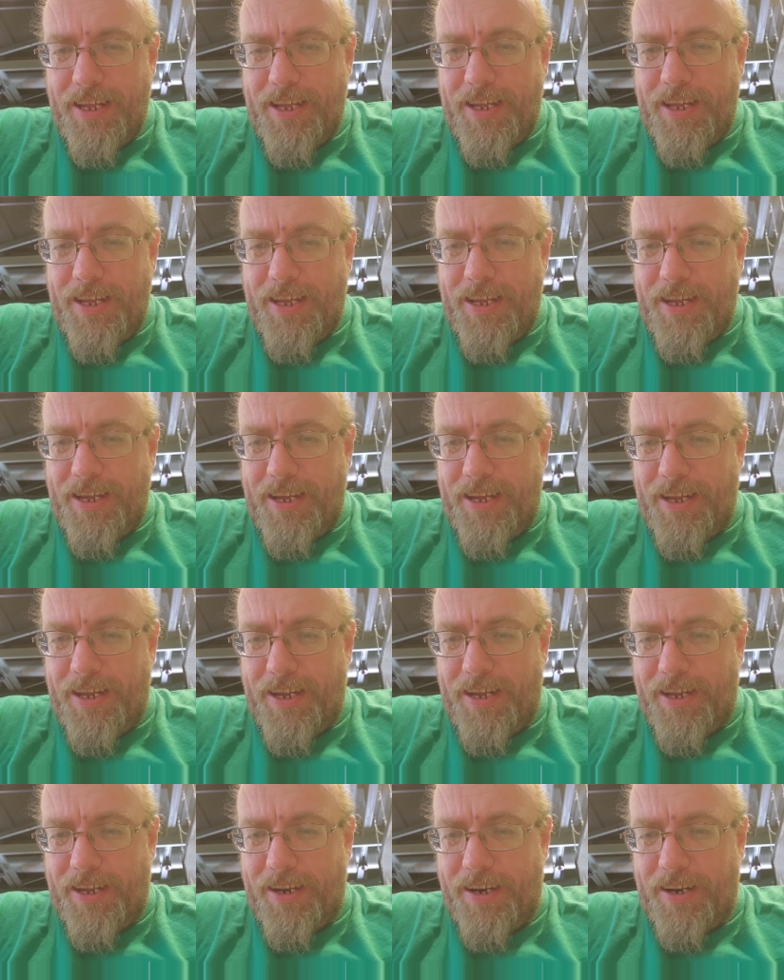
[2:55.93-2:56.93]

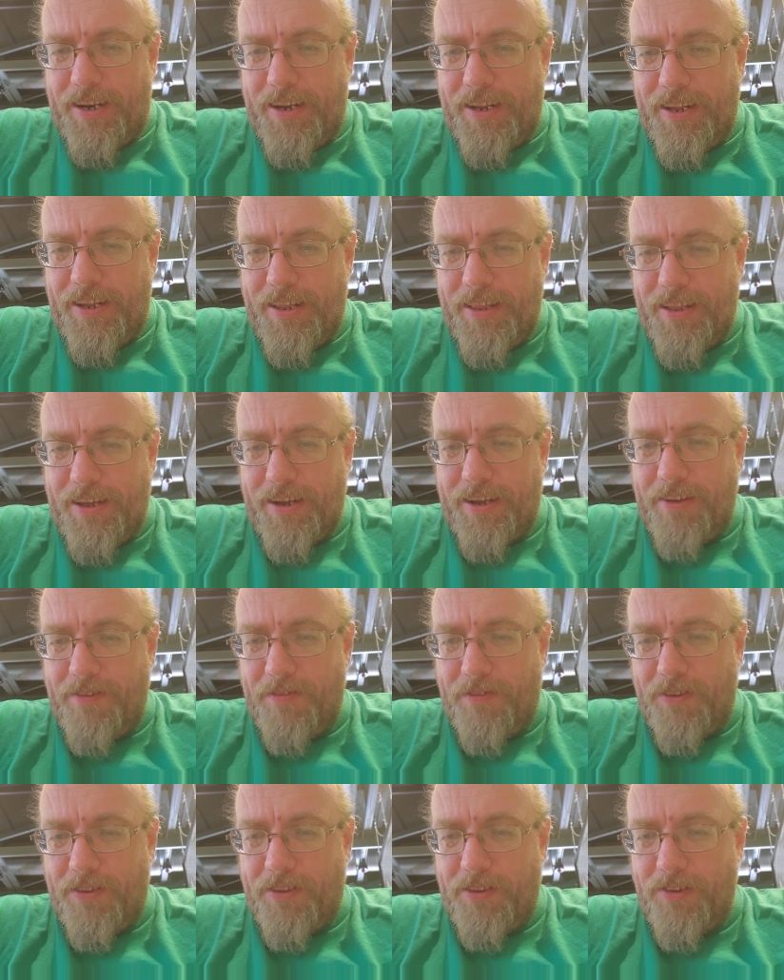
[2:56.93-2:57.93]
and that comes
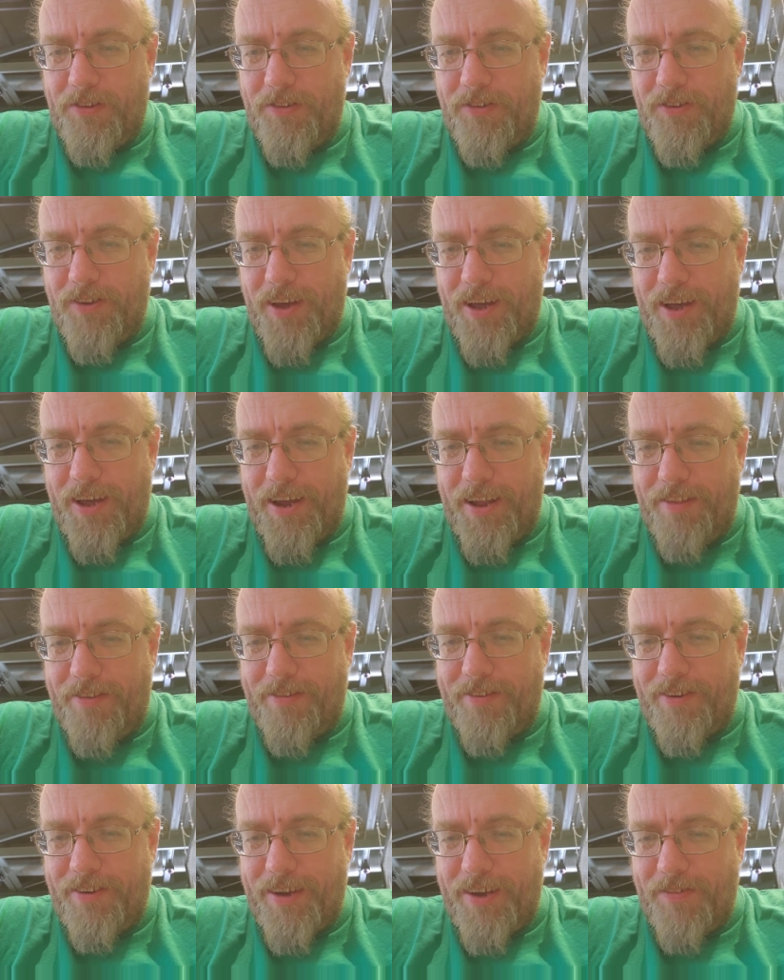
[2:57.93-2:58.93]
with two sides.
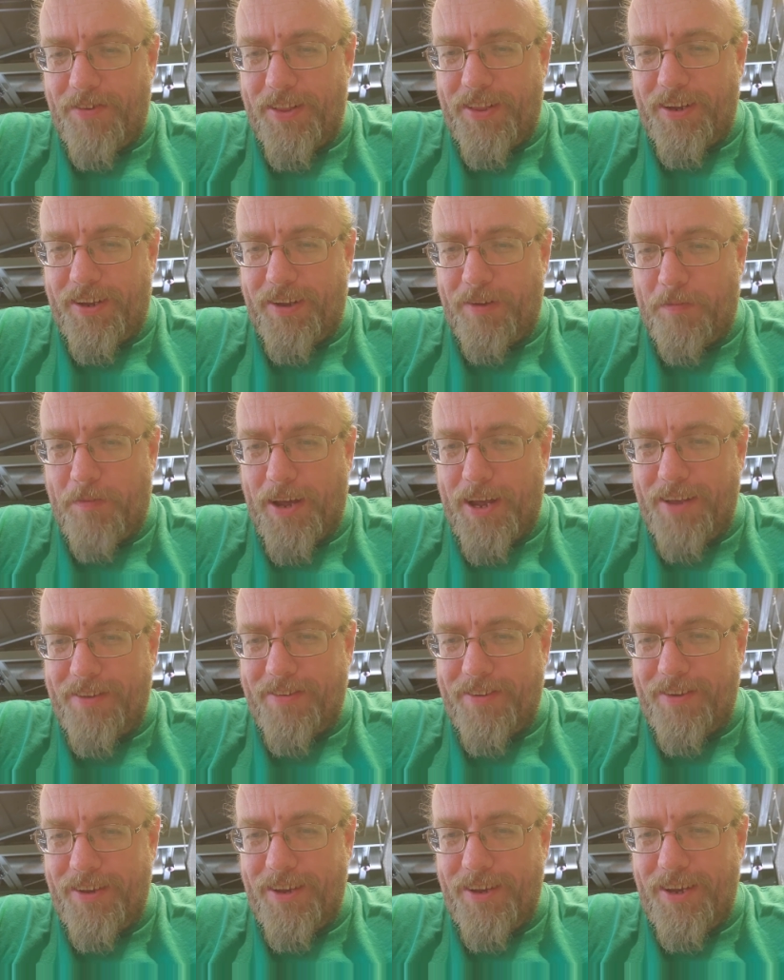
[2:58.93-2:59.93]
So how about the
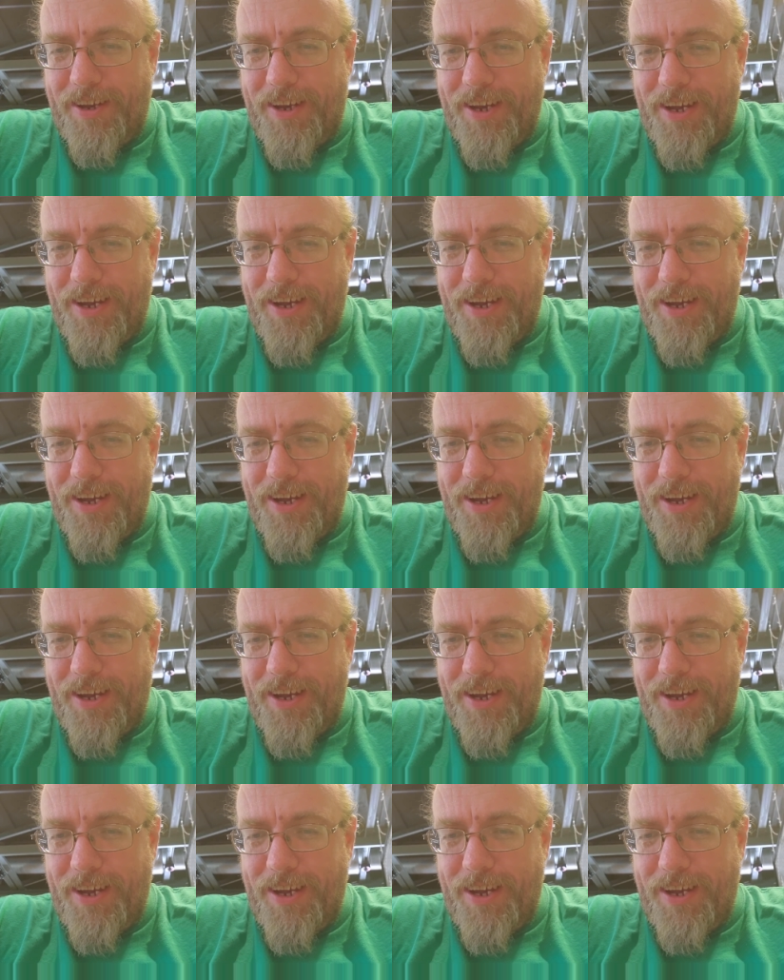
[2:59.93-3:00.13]
kielbasa